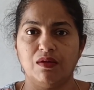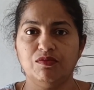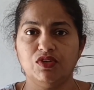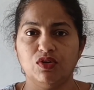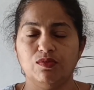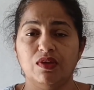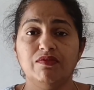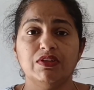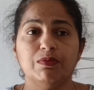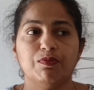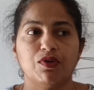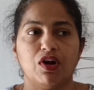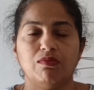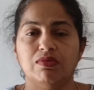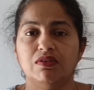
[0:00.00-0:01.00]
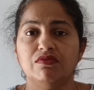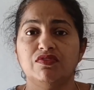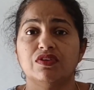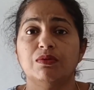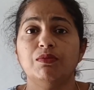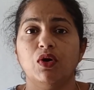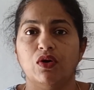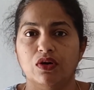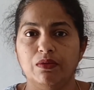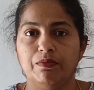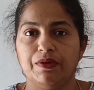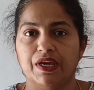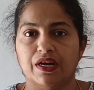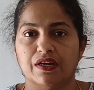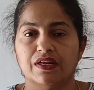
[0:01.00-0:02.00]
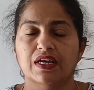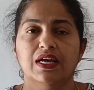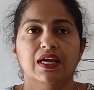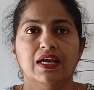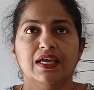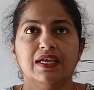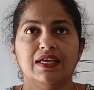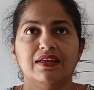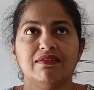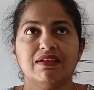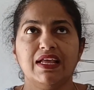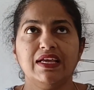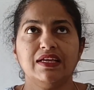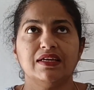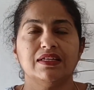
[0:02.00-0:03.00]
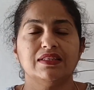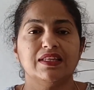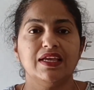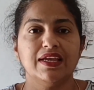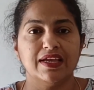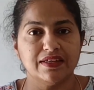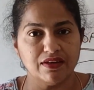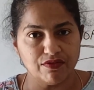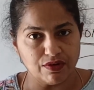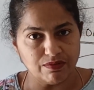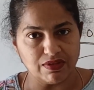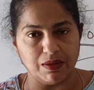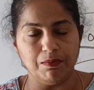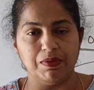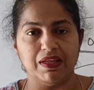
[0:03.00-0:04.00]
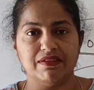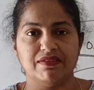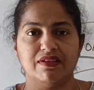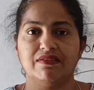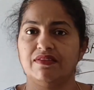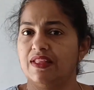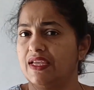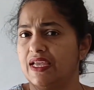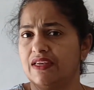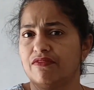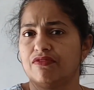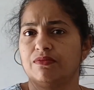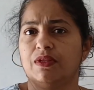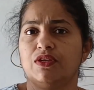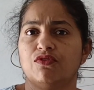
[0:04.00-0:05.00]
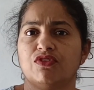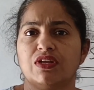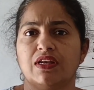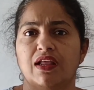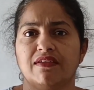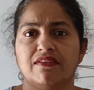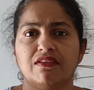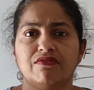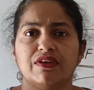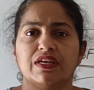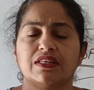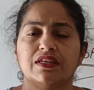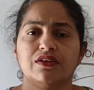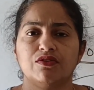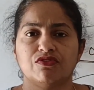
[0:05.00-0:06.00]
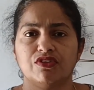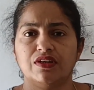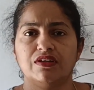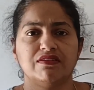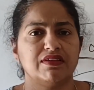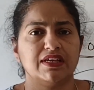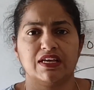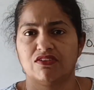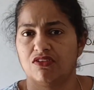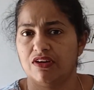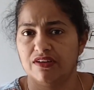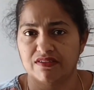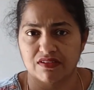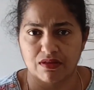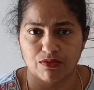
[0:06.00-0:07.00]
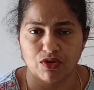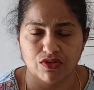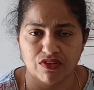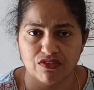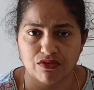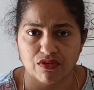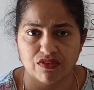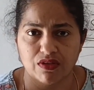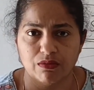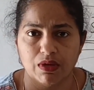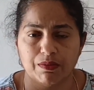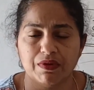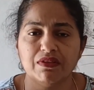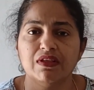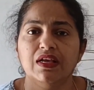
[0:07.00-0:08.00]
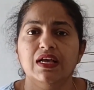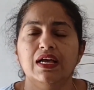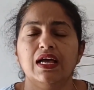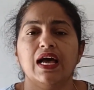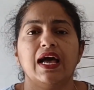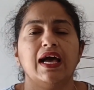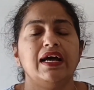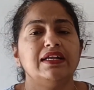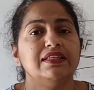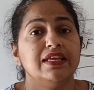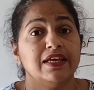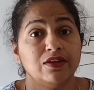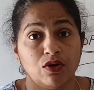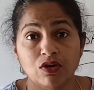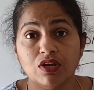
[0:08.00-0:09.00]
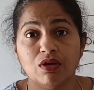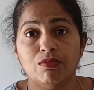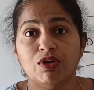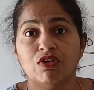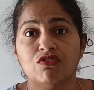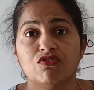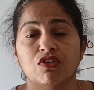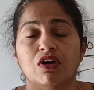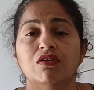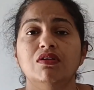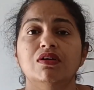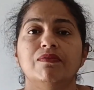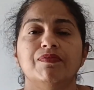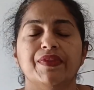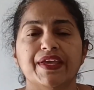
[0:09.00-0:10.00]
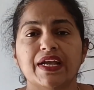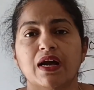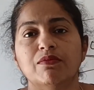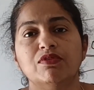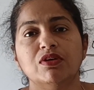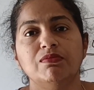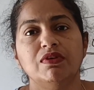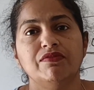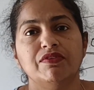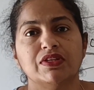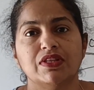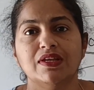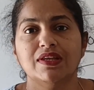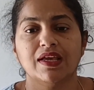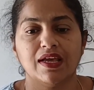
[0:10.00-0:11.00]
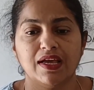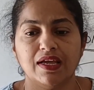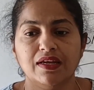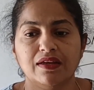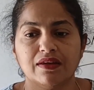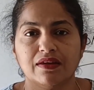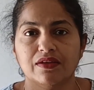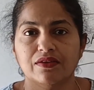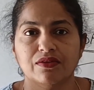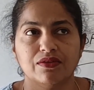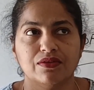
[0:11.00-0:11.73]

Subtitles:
come to me with problems from Olympiad. It is like they get it from some places. They get it from the tuition classes where the tuition teacher actually distributes these question papers, and they are not able to solve. They come to me with it, and